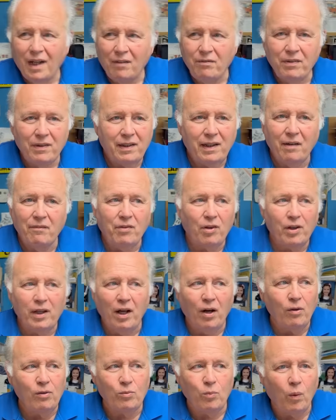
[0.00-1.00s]
I think I've only
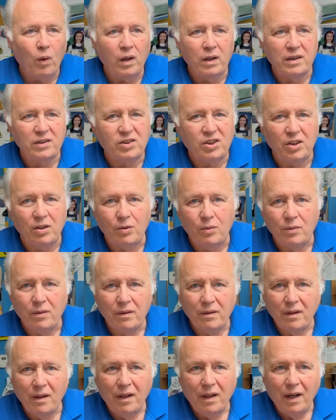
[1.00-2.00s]
owned one or two.
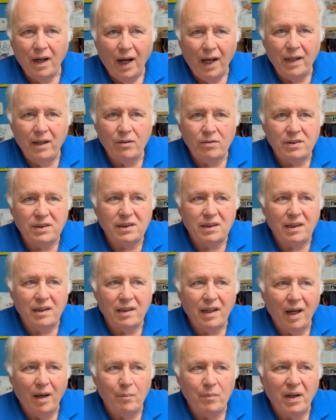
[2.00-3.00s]
I don't see
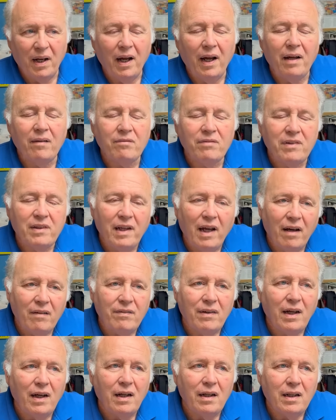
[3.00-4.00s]
them, and I have
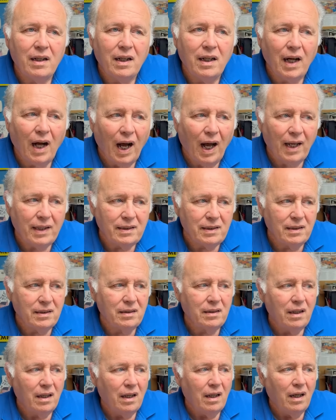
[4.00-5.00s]
never gotten
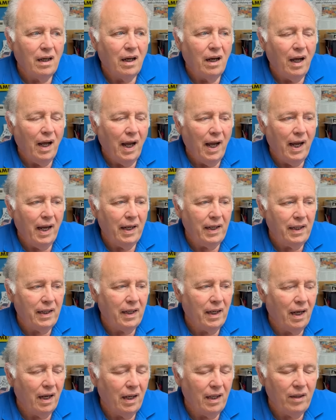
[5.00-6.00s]
a
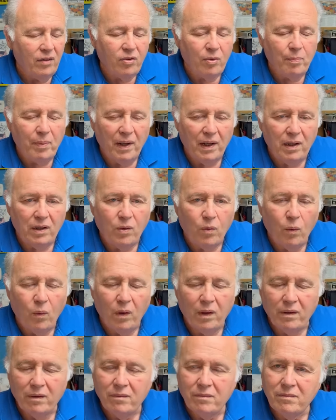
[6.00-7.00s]
uh, Isabella
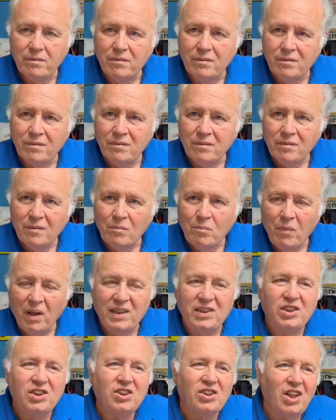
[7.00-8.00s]
quarter. Never
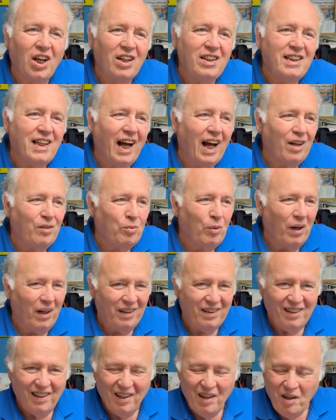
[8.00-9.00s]
my son got one.
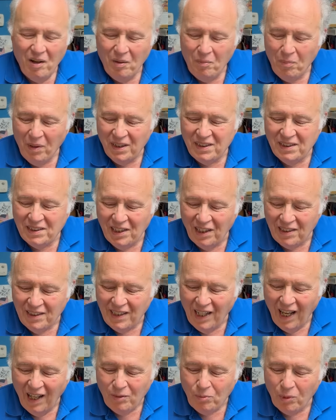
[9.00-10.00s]
Really? My son
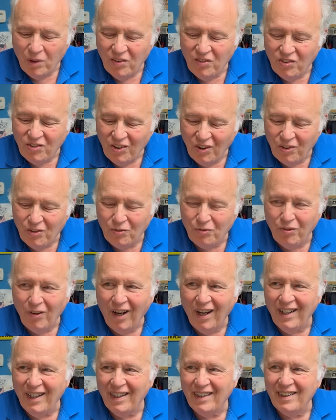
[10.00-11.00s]
got one,
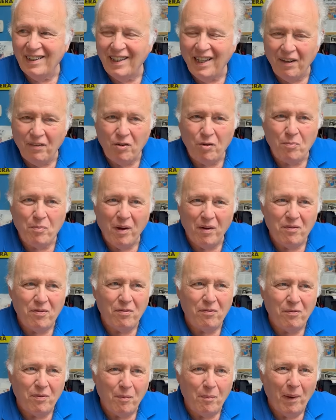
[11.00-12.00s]
certified it, and gave it to my
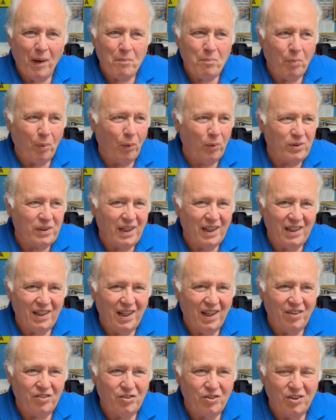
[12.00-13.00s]
for my birthday
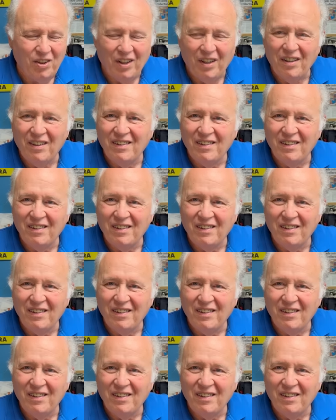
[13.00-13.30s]
last year.